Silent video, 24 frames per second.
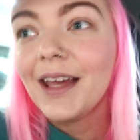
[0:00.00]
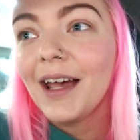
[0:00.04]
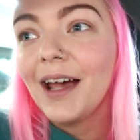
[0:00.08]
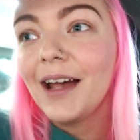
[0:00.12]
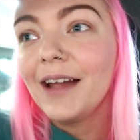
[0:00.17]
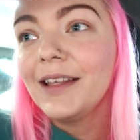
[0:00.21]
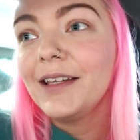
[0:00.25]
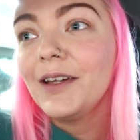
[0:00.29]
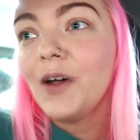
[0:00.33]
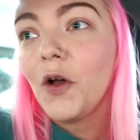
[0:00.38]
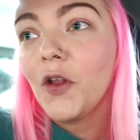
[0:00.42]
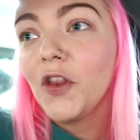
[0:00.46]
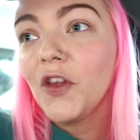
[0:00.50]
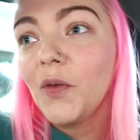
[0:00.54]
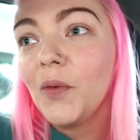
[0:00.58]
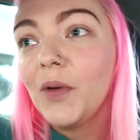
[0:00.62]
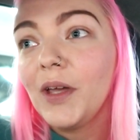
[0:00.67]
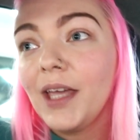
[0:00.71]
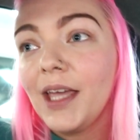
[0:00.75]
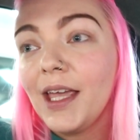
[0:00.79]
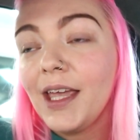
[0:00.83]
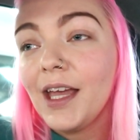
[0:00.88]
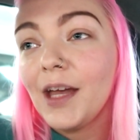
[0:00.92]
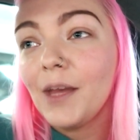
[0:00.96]
And then on the
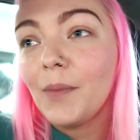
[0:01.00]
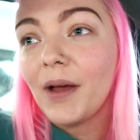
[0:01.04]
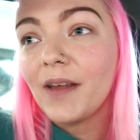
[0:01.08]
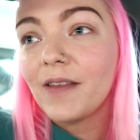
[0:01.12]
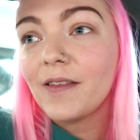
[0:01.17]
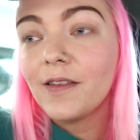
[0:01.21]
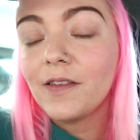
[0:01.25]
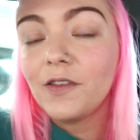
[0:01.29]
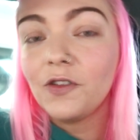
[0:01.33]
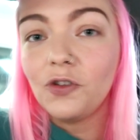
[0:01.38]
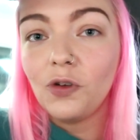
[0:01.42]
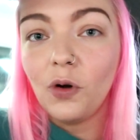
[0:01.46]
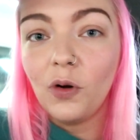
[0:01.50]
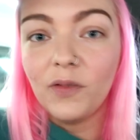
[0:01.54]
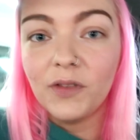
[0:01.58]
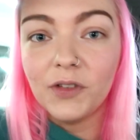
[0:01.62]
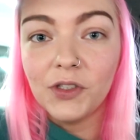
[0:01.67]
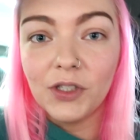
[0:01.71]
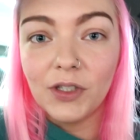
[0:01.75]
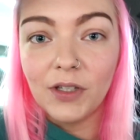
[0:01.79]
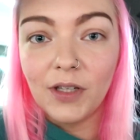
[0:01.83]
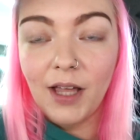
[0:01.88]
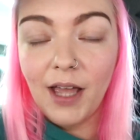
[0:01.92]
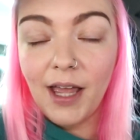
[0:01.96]
way here, my sister drove
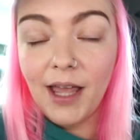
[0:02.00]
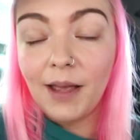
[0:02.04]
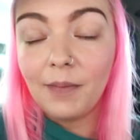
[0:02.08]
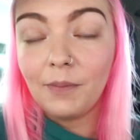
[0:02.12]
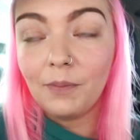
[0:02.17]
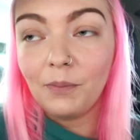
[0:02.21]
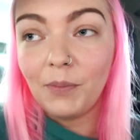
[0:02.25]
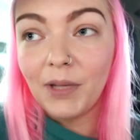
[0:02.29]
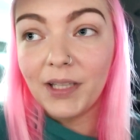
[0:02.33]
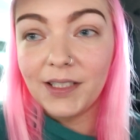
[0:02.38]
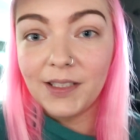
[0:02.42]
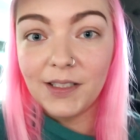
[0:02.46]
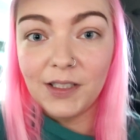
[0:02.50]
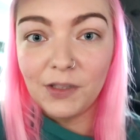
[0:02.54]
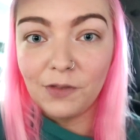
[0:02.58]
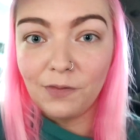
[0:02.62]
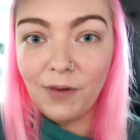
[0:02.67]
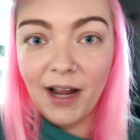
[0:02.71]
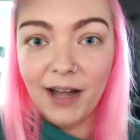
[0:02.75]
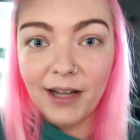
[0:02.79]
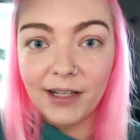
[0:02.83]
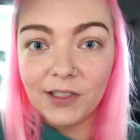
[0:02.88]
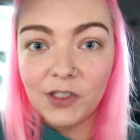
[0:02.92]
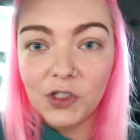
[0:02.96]
and my sister
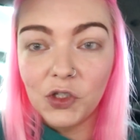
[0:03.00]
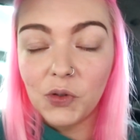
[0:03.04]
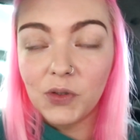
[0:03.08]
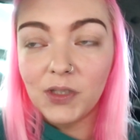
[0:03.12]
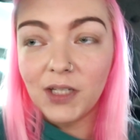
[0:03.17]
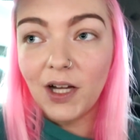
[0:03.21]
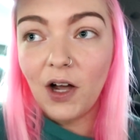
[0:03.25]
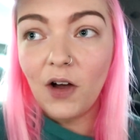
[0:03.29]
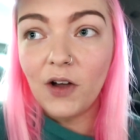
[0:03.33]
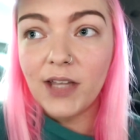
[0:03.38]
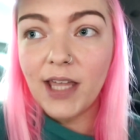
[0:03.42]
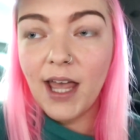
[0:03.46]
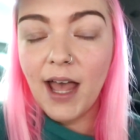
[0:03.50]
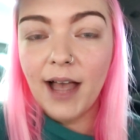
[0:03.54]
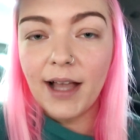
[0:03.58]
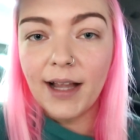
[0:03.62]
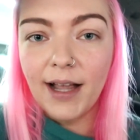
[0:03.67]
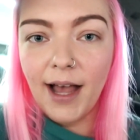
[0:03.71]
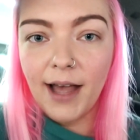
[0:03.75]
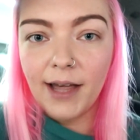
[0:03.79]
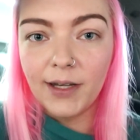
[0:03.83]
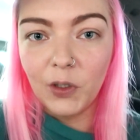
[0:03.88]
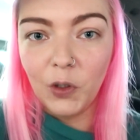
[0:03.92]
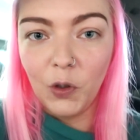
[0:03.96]
rang us, and she was like, oh yeah, I
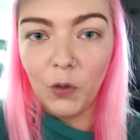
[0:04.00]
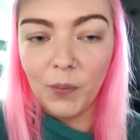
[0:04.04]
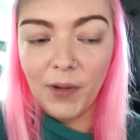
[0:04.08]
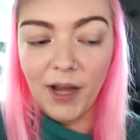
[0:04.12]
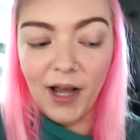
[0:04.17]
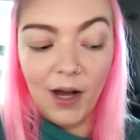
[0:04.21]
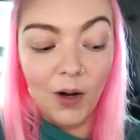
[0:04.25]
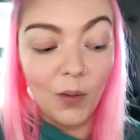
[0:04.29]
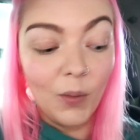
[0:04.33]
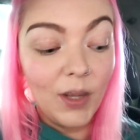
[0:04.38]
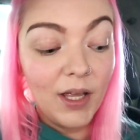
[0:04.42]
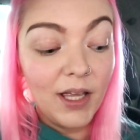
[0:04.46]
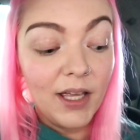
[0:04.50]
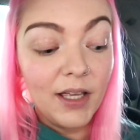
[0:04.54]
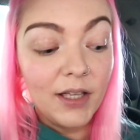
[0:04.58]
can come now.